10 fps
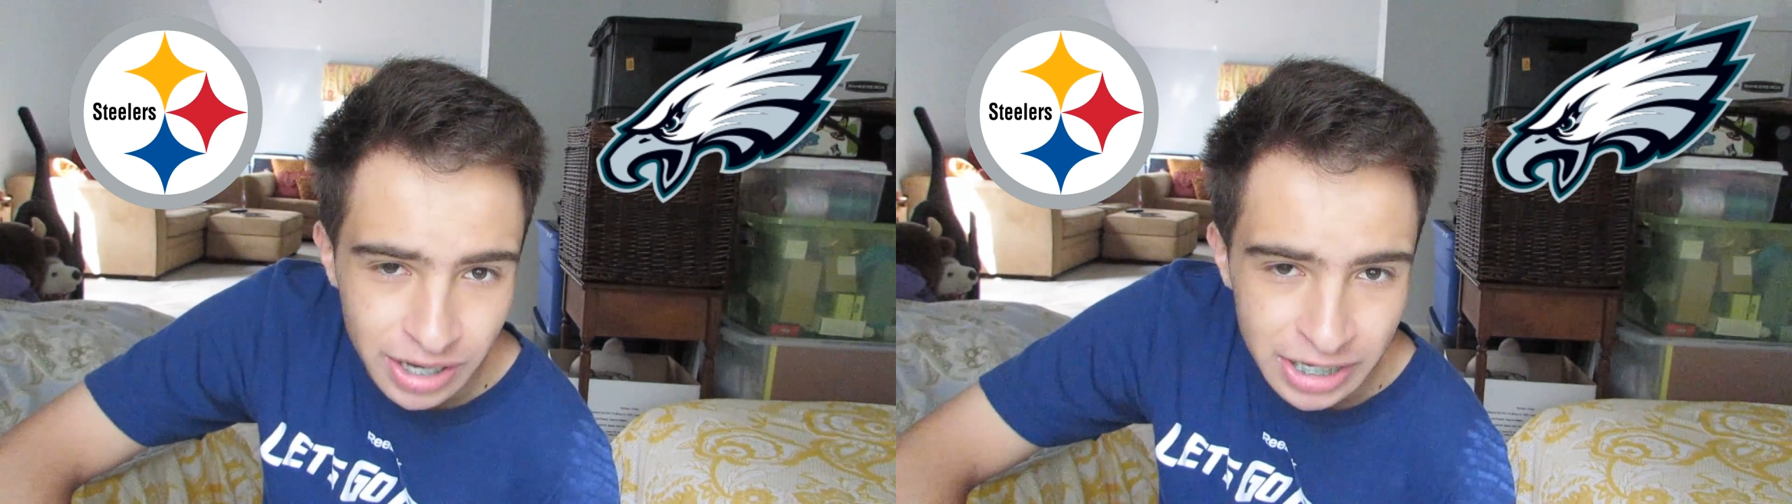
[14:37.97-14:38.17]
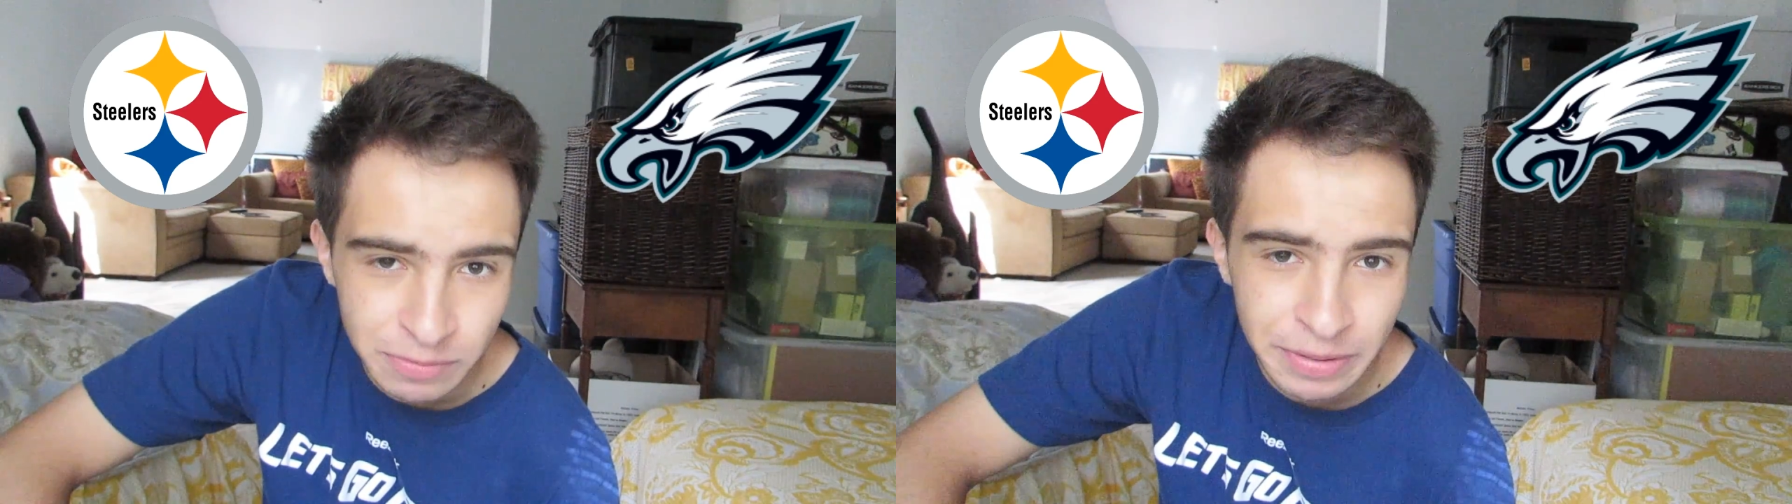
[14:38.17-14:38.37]

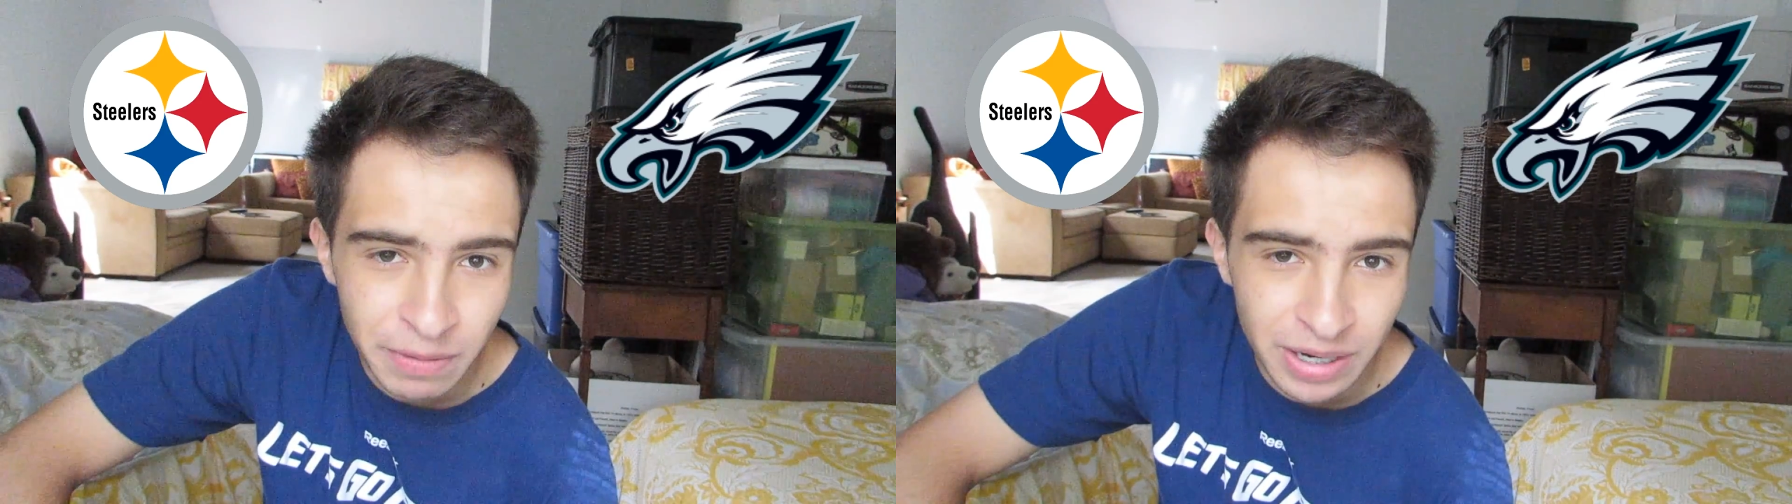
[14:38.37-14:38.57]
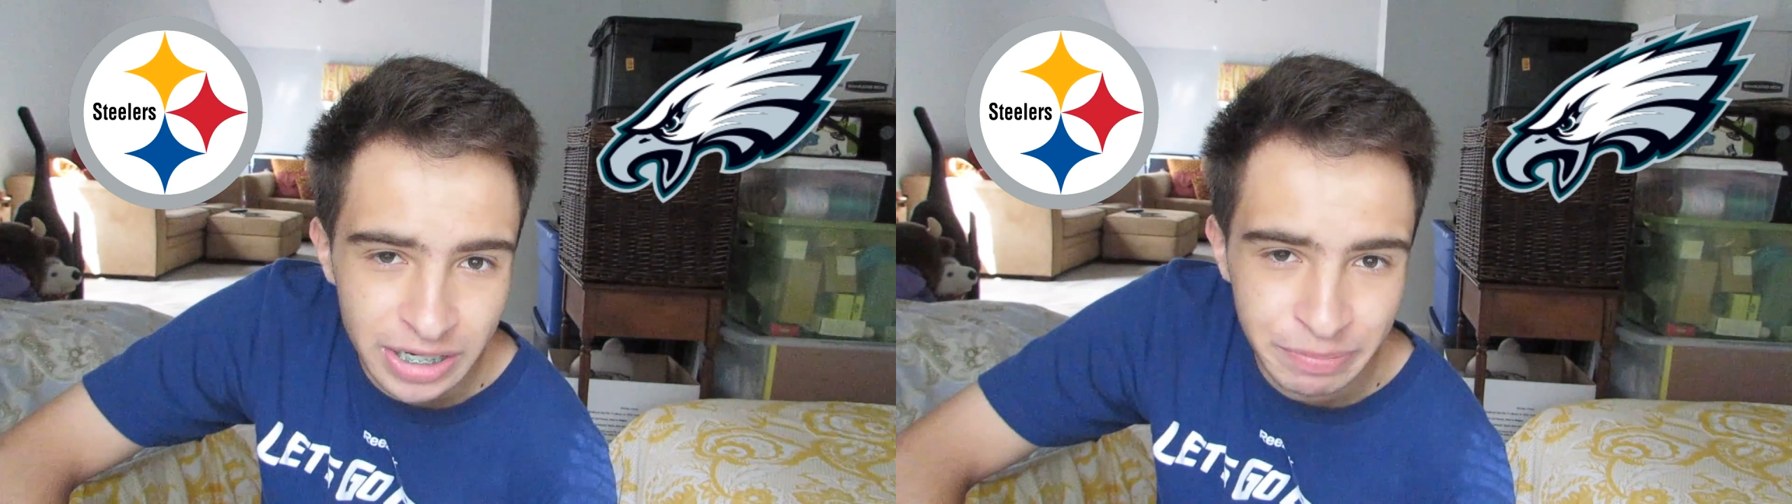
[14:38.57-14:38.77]
last week,
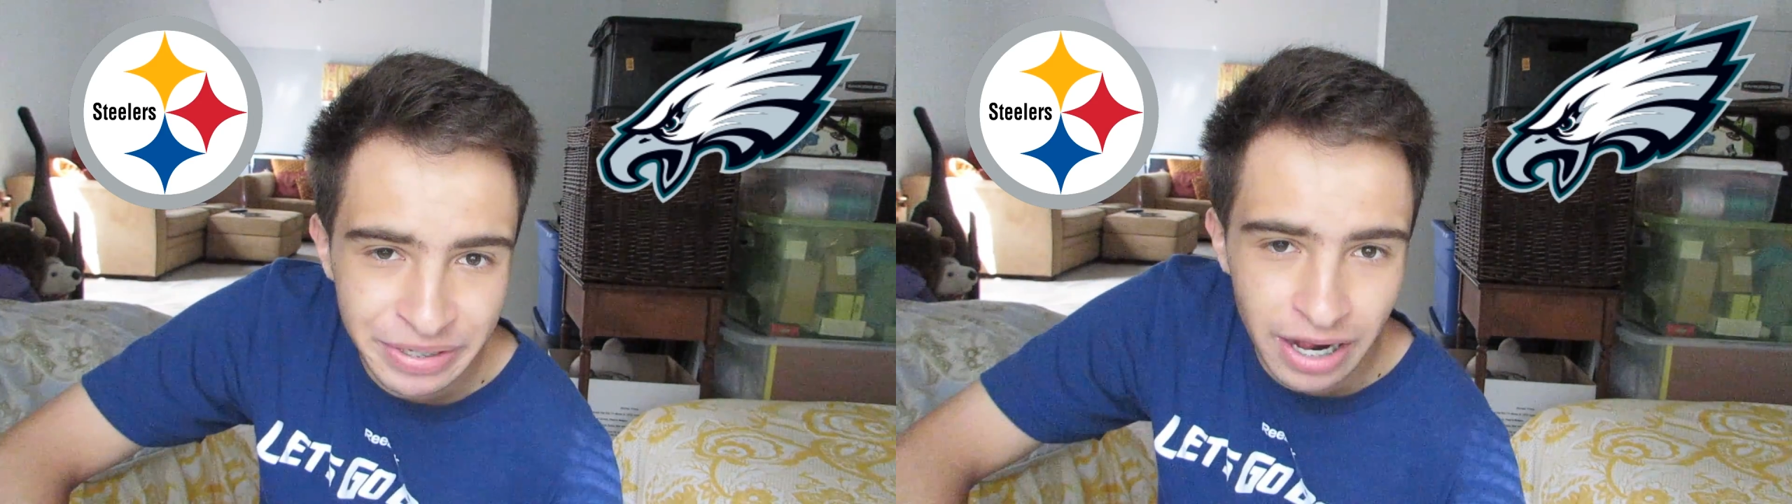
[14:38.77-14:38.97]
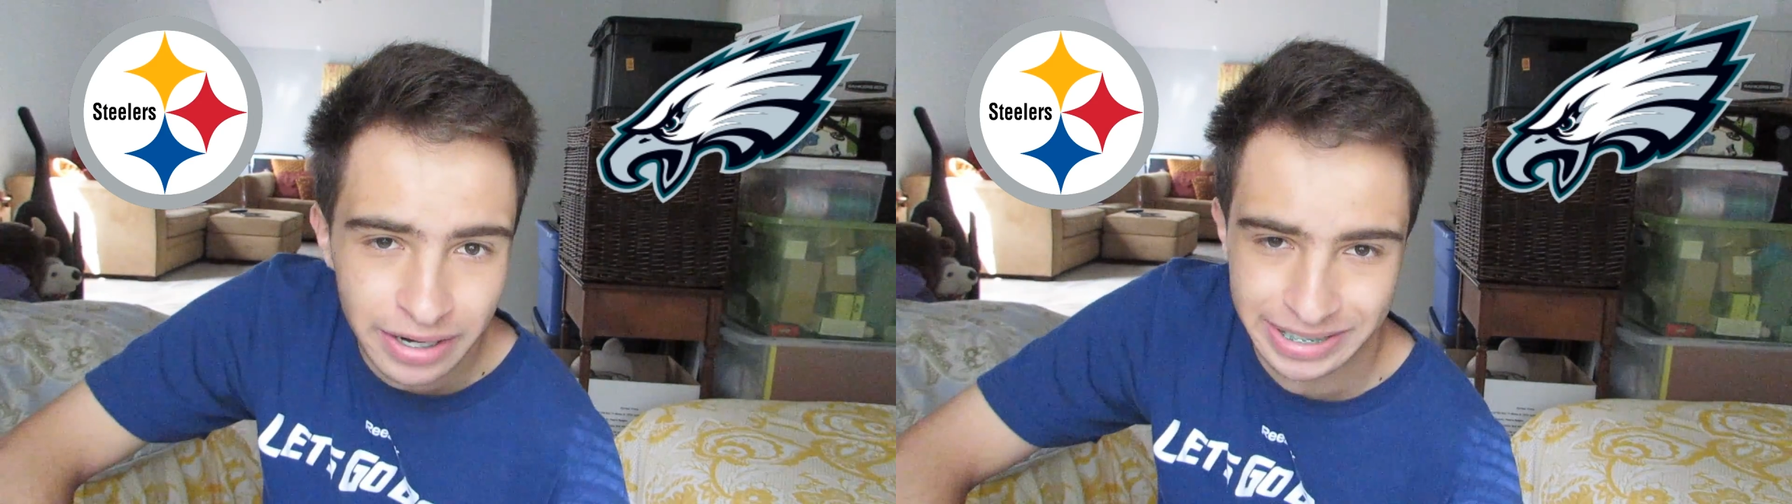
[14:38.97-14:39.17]
but let's
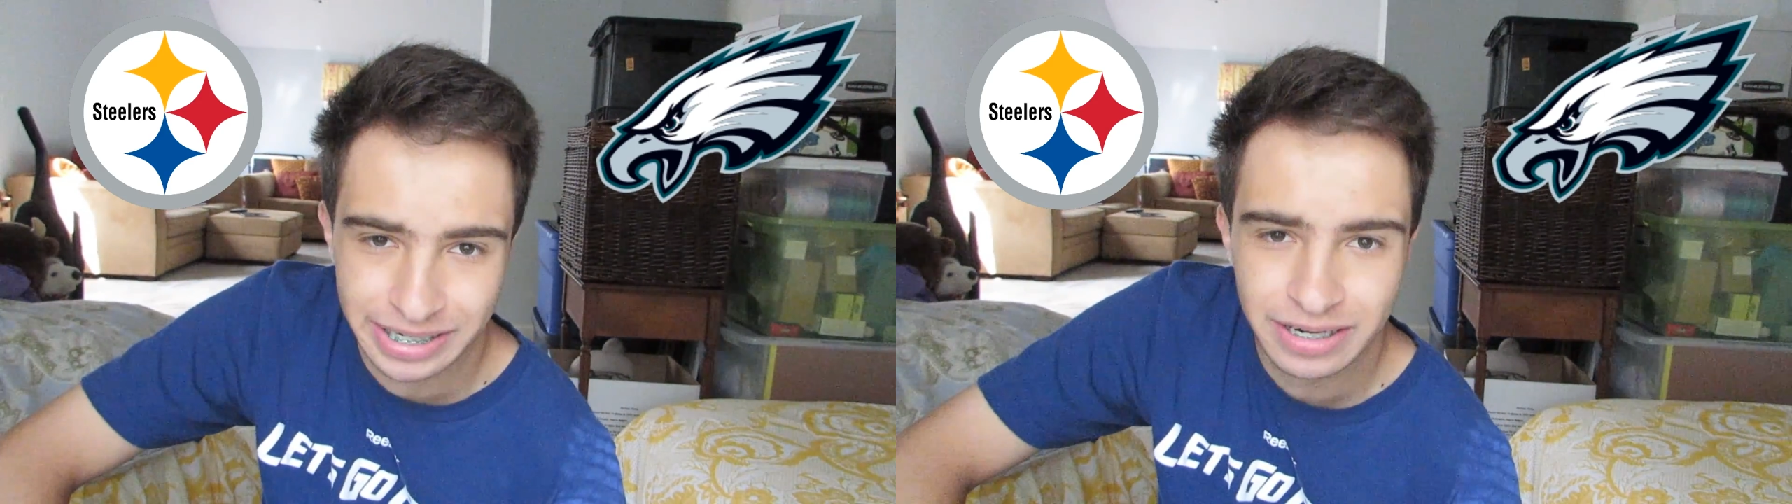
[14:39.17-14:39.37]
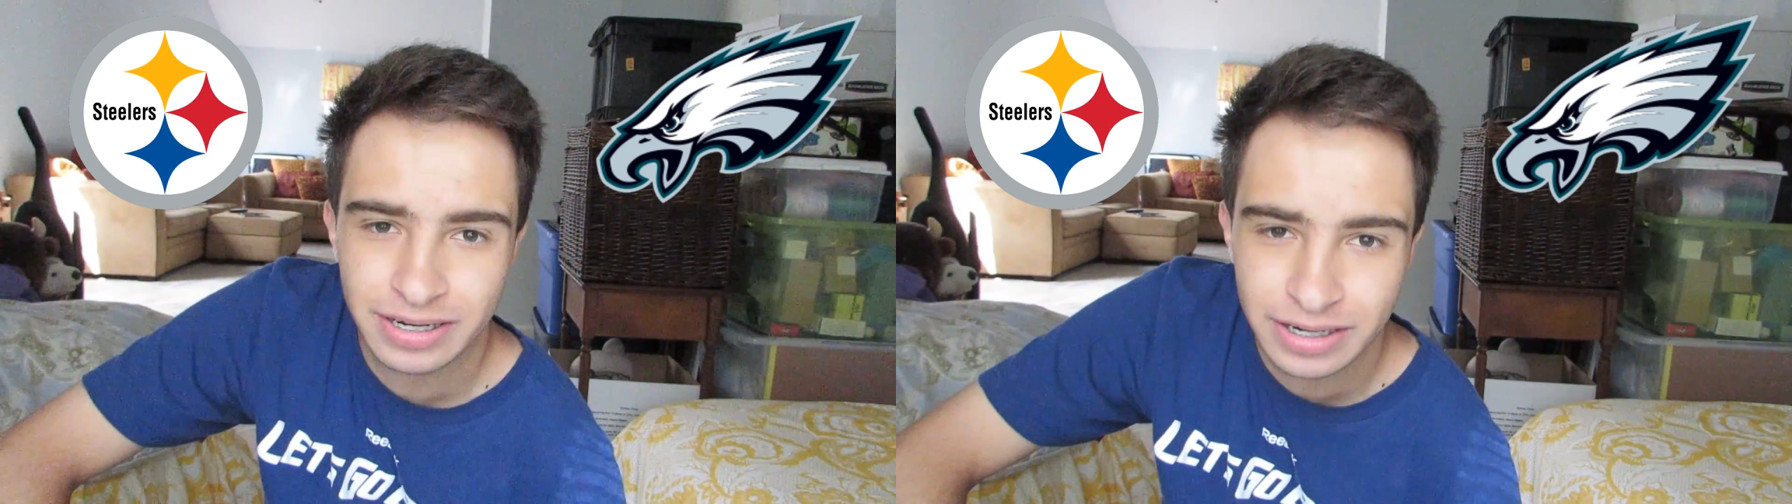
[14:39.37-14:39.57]
be honest.